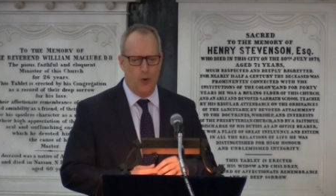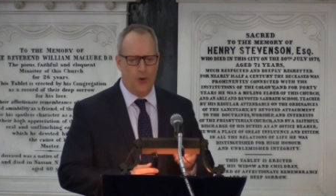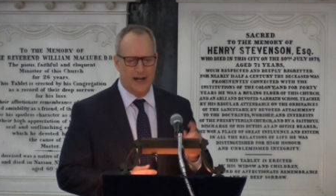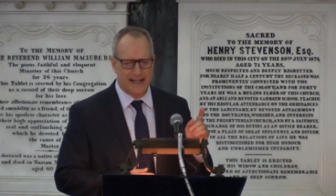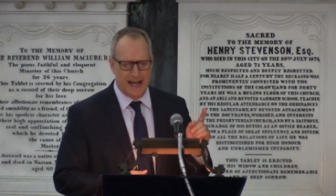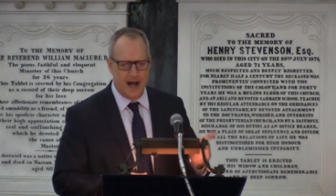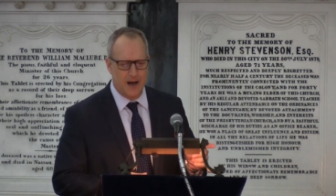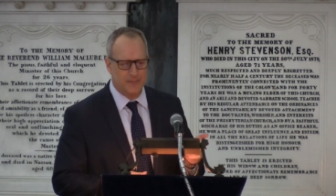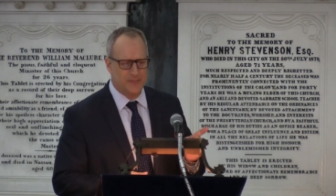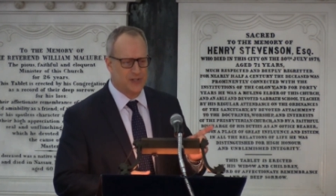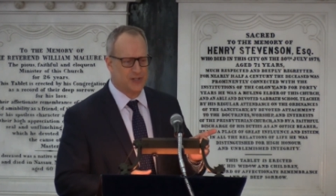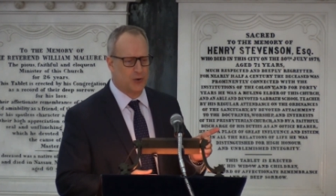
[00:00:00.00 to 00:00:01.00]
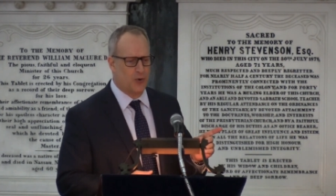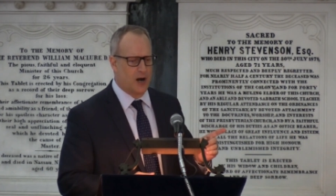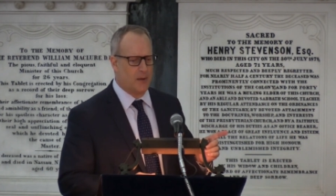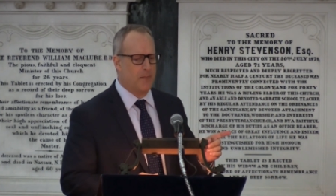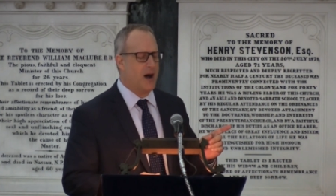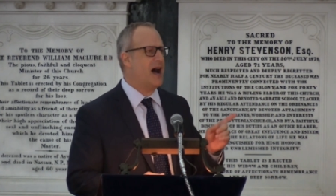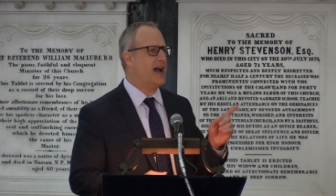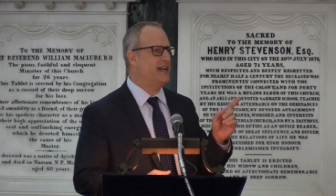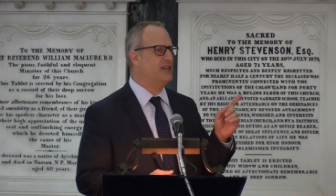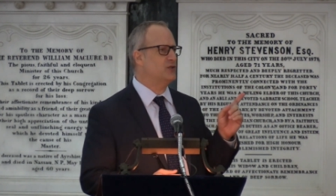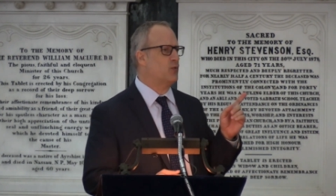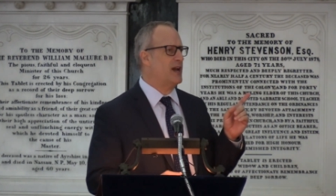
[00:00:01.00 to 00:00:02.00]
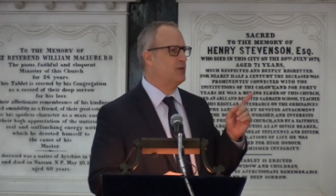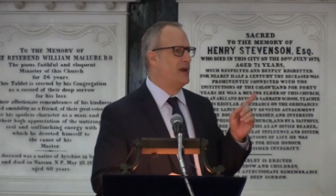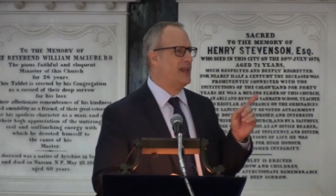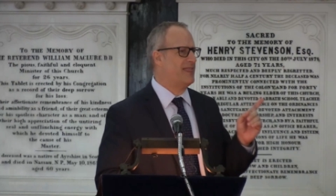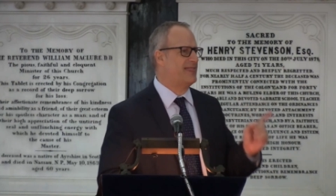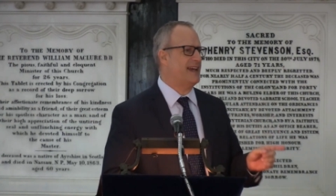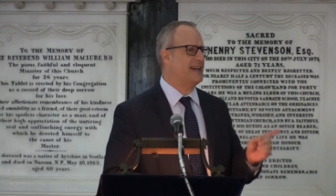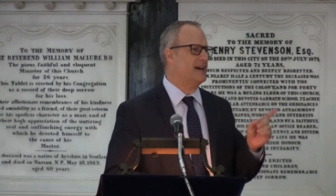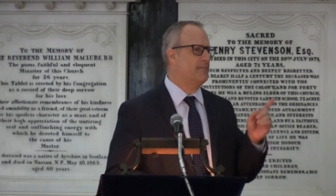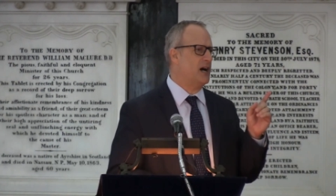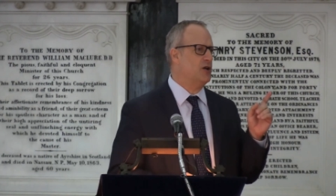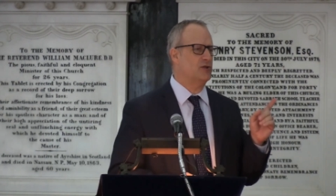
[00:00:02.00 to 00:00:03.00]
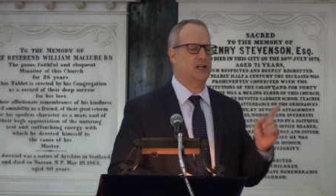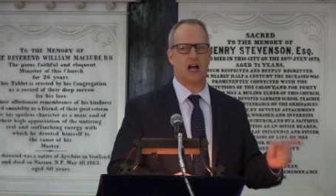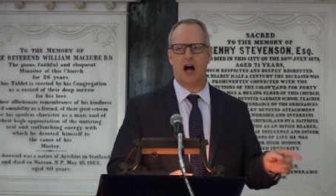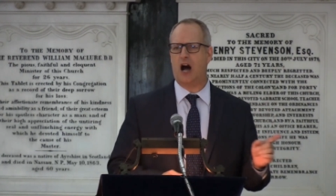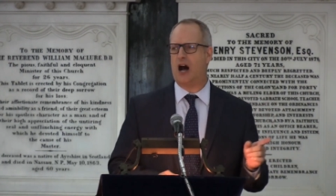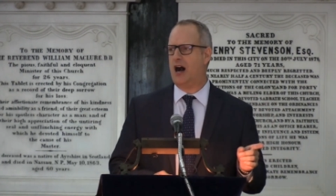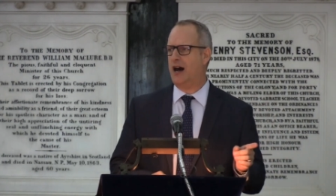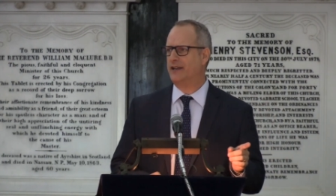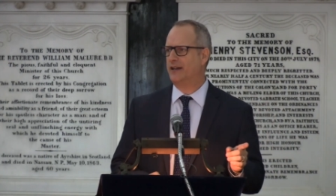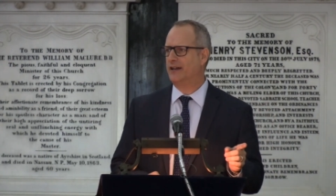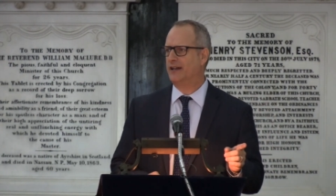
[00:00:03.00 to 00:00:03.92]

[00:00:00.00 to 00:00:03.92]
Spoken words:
"What comes to our mind when we think about God